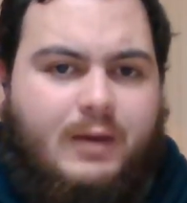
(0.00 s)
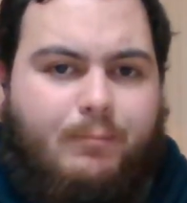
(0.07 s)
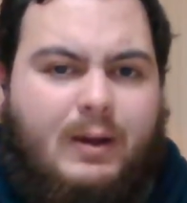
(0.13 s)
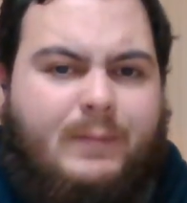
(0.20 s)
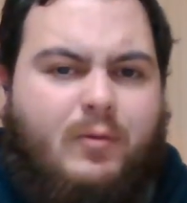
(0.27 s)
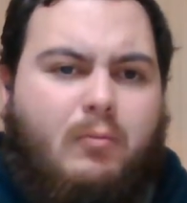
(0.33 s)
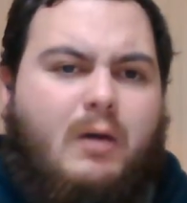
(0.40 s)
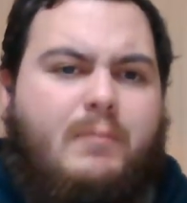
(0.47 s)

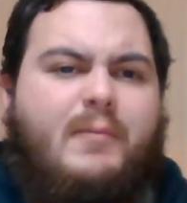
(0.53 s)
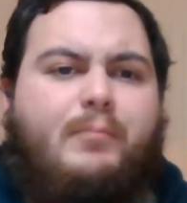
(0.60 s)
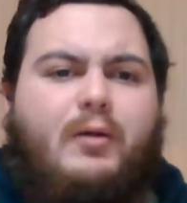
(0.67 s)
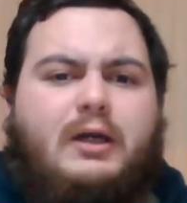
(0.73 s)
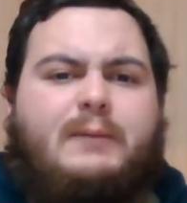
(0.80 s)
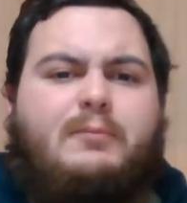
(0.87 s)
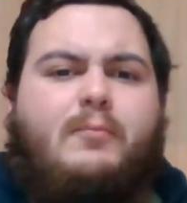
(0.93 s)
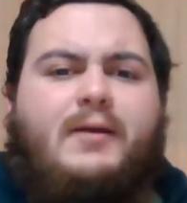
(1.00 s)
People might be
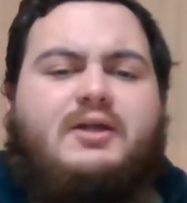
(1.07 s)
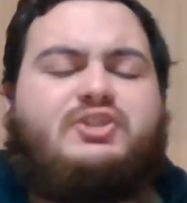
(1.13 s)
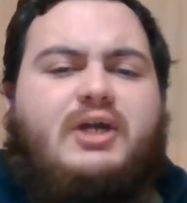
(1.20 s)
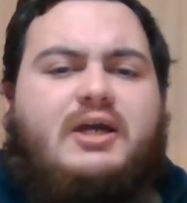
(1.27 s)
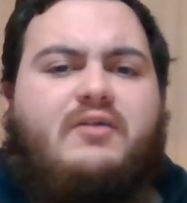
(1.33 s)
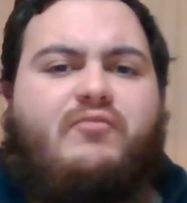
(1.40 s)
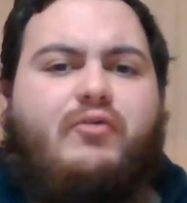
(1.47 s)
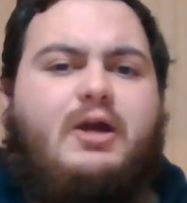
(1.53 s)
blown up about
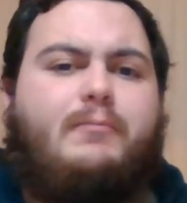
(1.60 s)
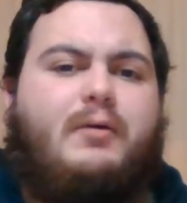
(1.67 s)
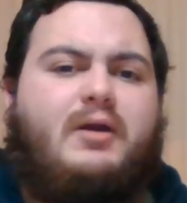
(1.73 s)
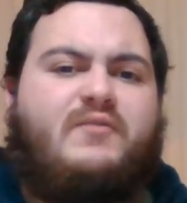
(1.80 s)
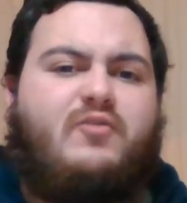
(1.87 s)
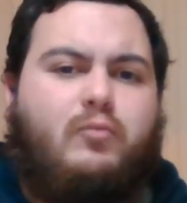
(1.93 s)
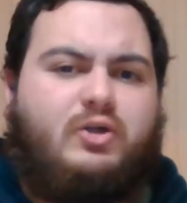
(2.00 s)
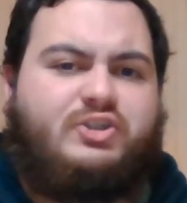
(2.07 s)
Jake Friend, but
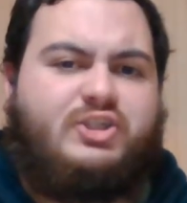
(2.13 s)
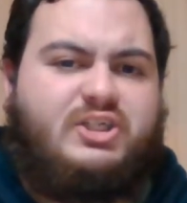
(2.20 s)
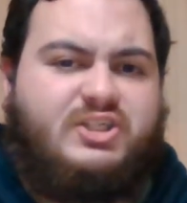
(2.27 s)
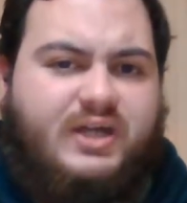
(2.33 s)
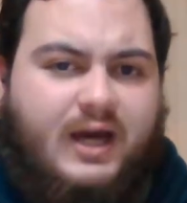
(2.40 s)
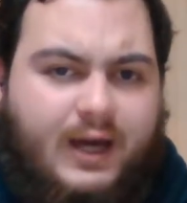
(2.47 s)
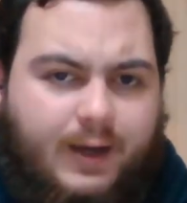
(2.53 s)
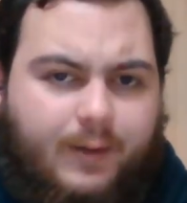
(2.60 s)
if you watch his
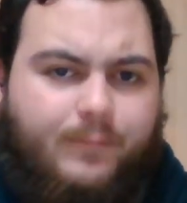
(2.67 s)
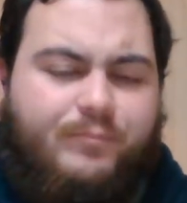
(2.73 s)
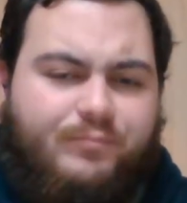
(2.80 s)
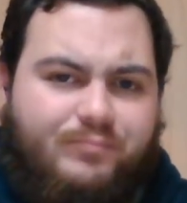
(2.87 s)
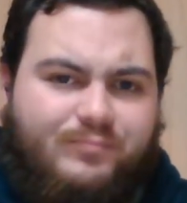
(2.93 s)
game,